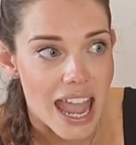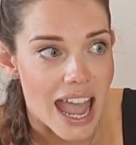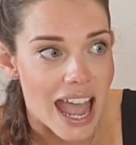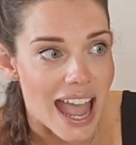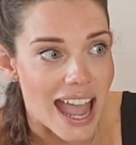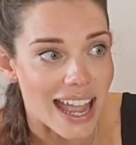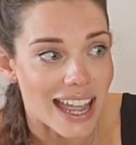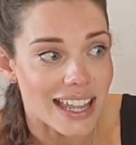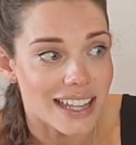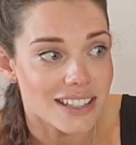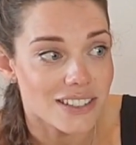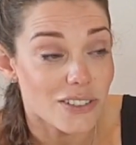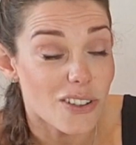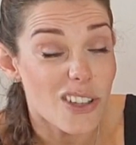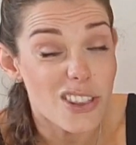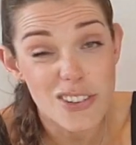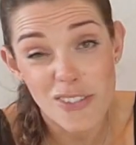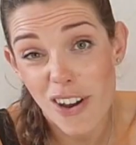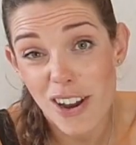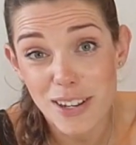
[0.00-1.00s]
And on
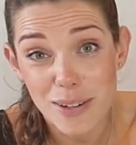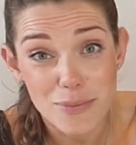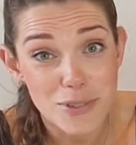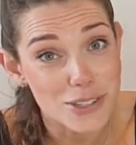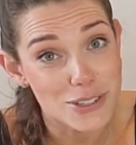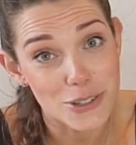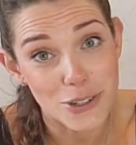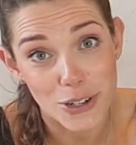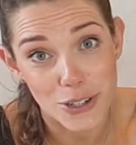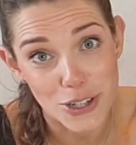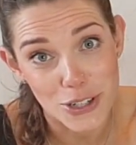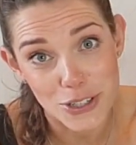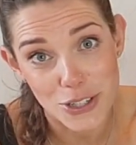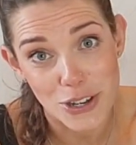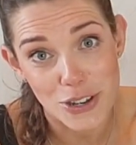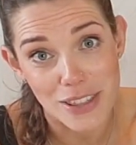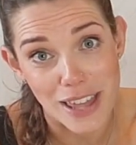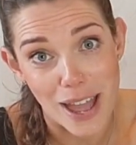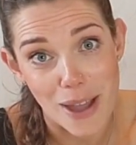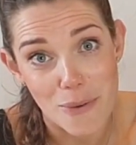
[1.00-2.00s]
the road, I'm just not going to
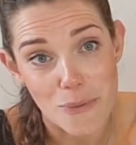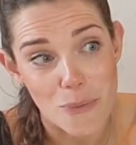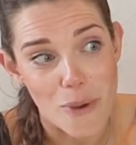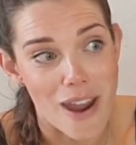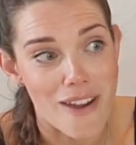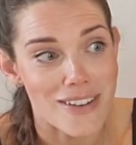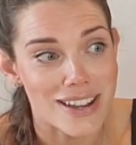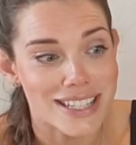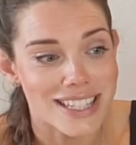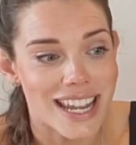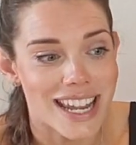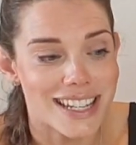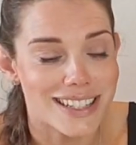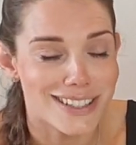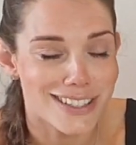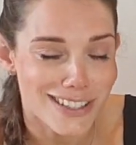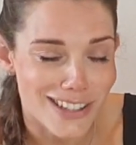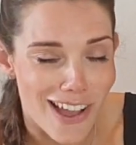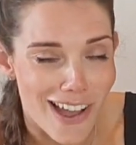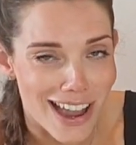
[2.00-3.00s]
do that. Whereas
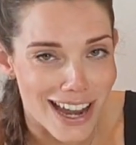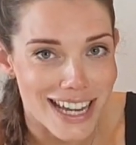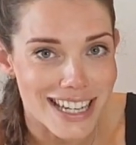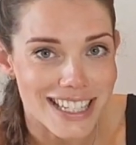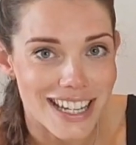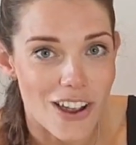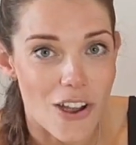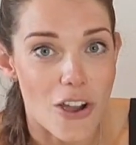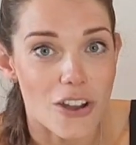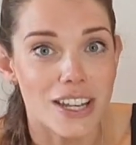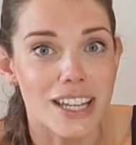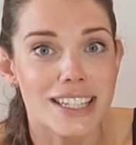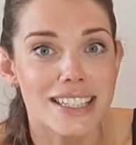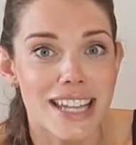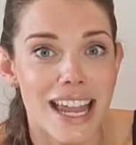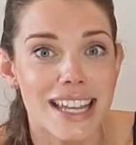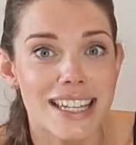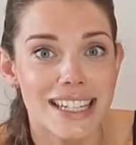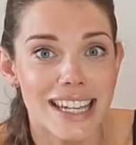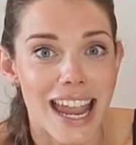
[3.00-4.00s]
inside, on a
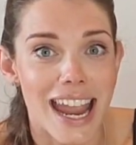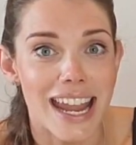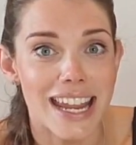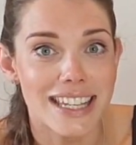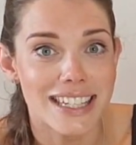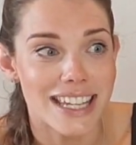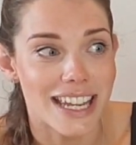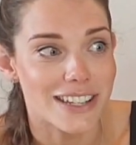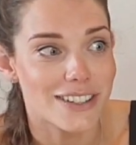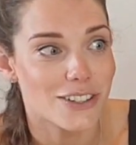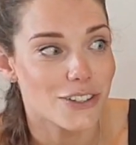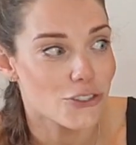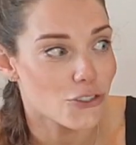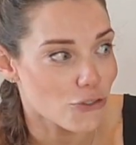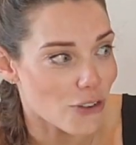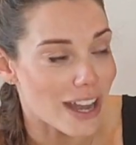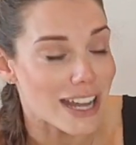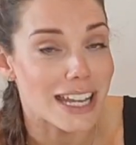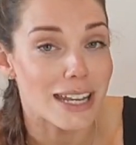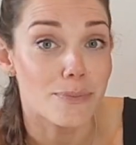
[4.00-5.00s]
dedicated
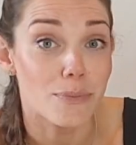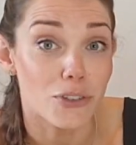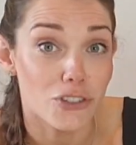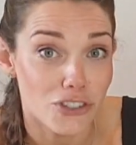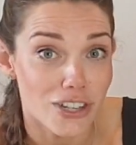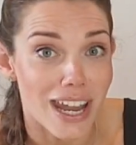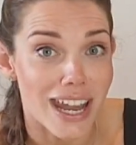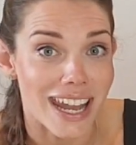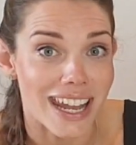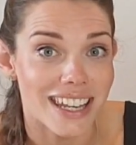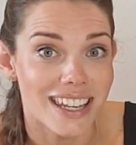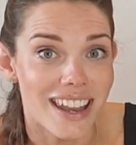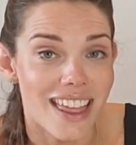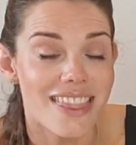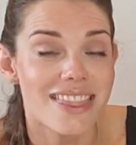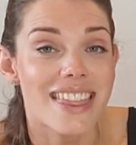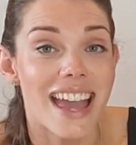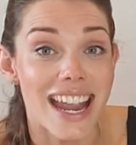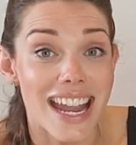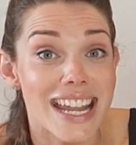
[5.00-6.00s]
training machine,
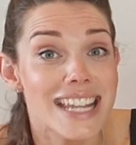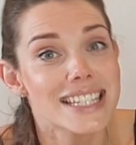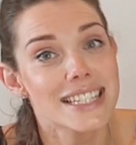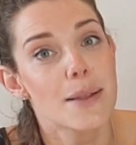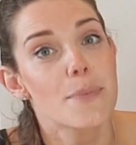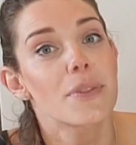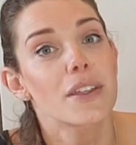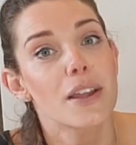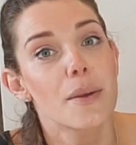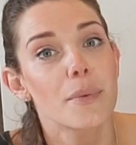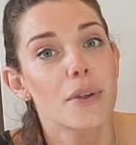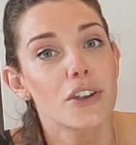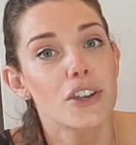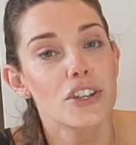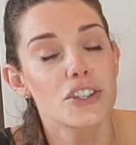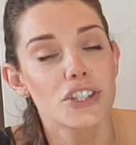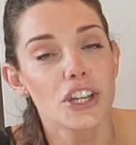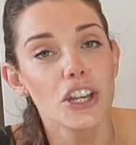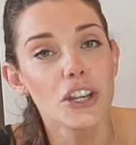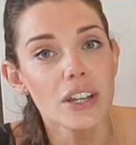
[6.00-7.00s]
that is something I'm going to
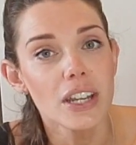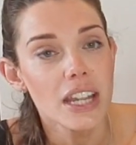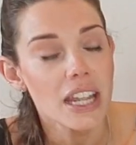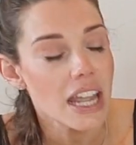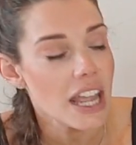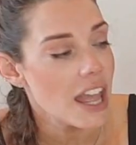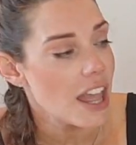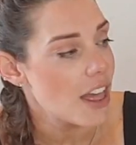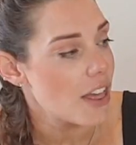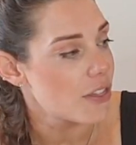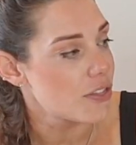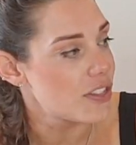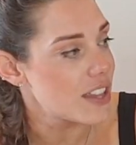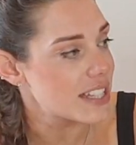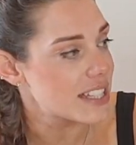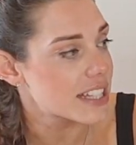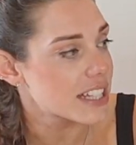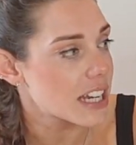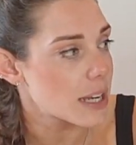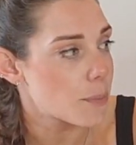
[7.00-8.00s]
do.
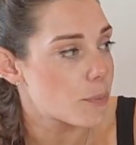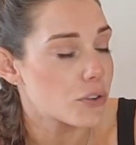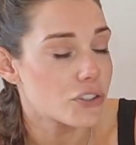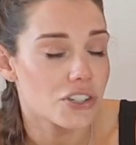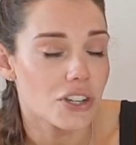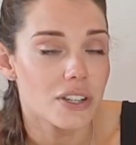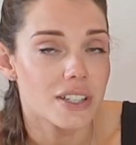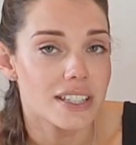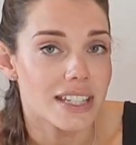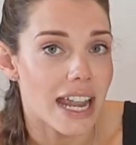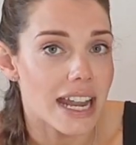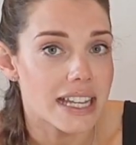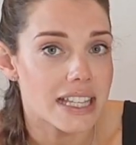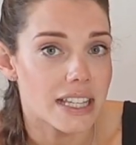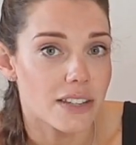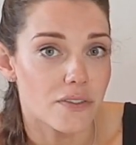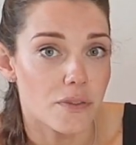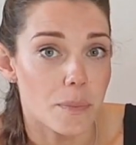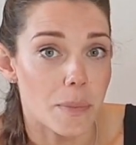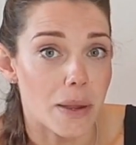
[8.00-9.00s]
This is going to produce
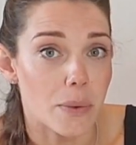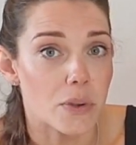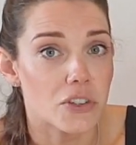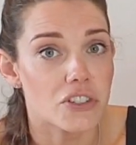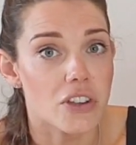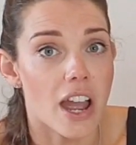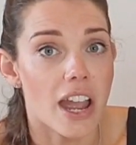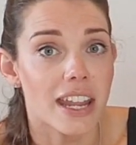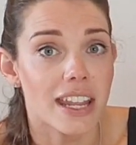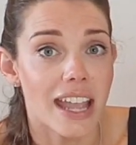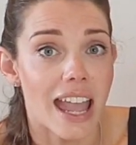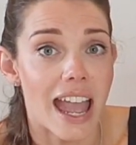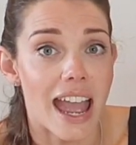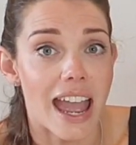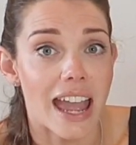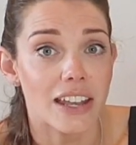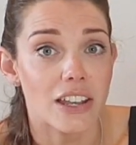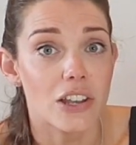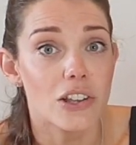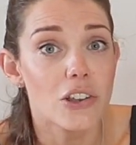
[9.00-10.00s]
data for me, which I
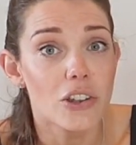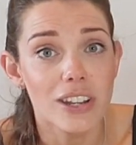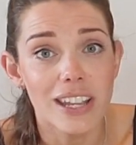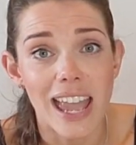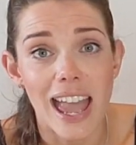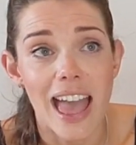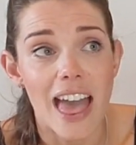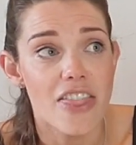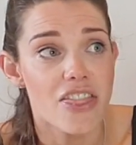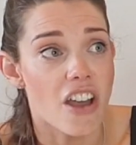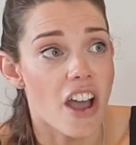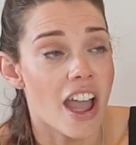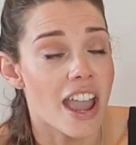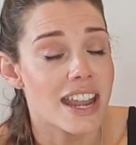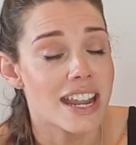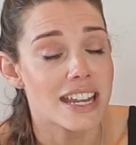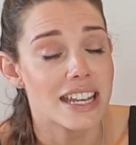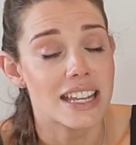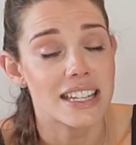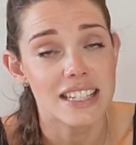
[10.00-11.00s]
can look at, that I
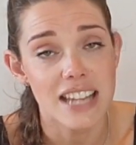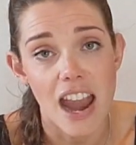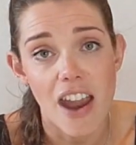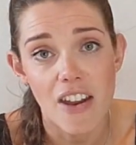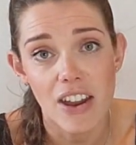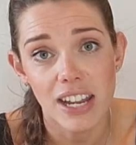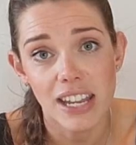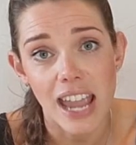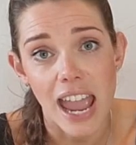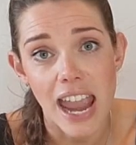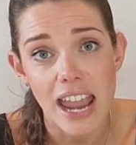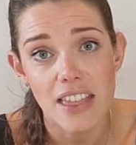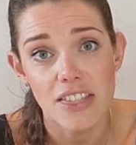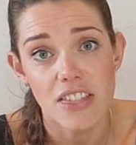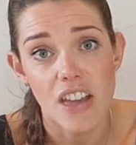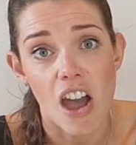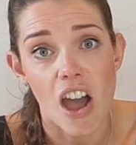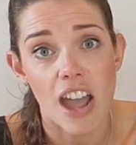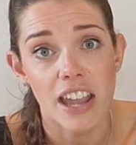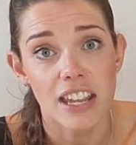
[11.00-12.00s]
can interrogate,
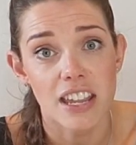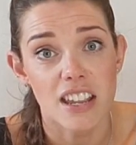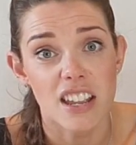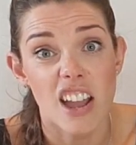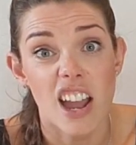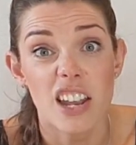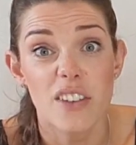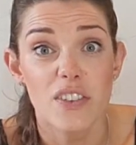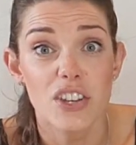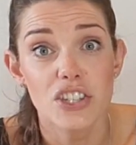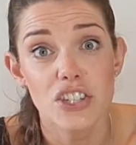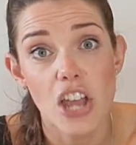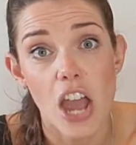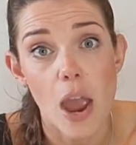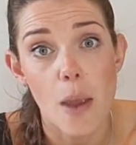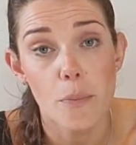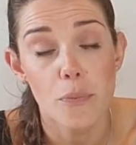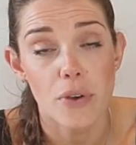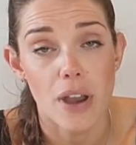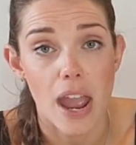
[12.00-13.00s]
that I can kind of
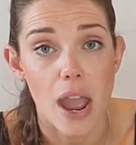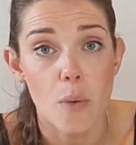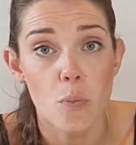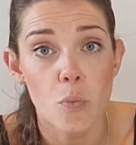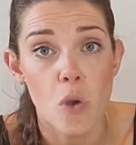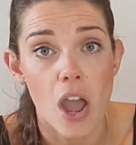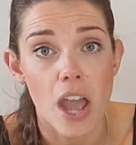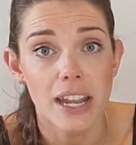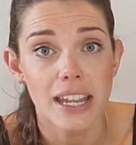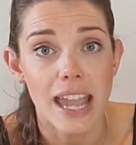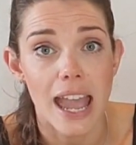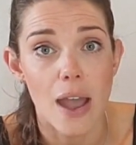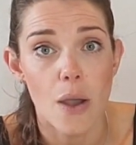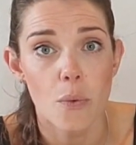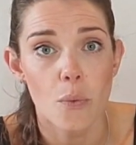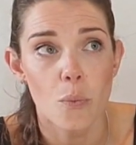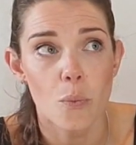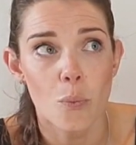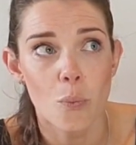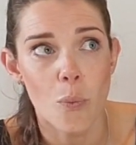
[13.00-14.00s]
interpret and work
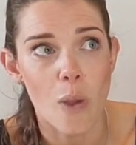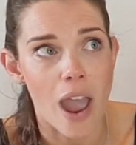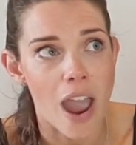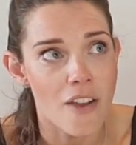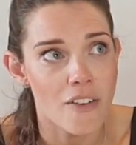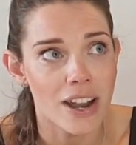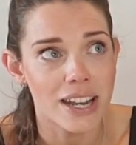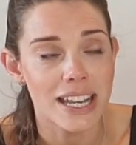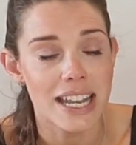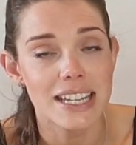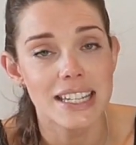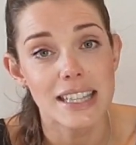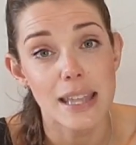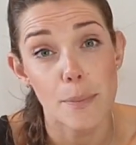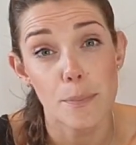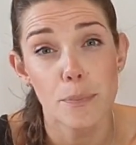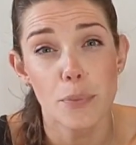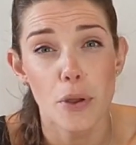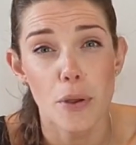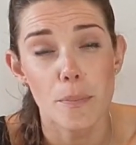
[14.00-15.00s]
out where I need to then
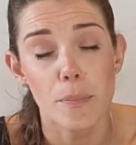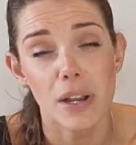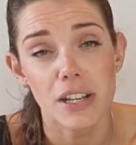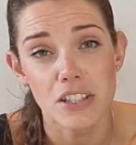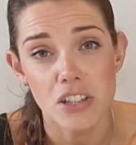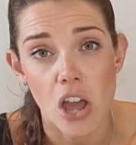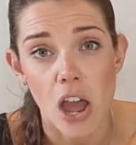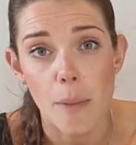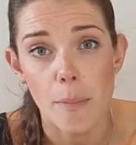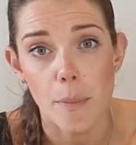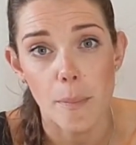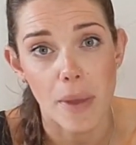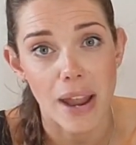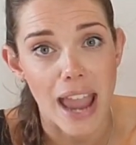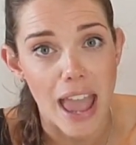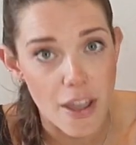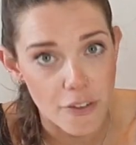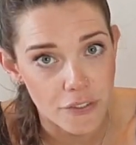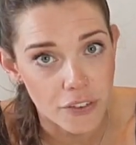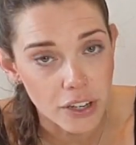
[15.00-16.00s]
put my time and my
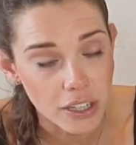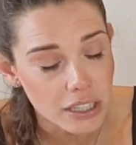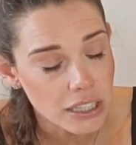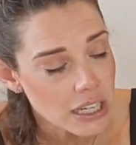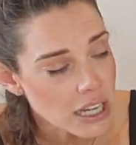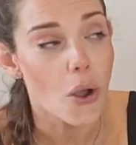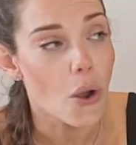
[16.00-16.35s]
effort.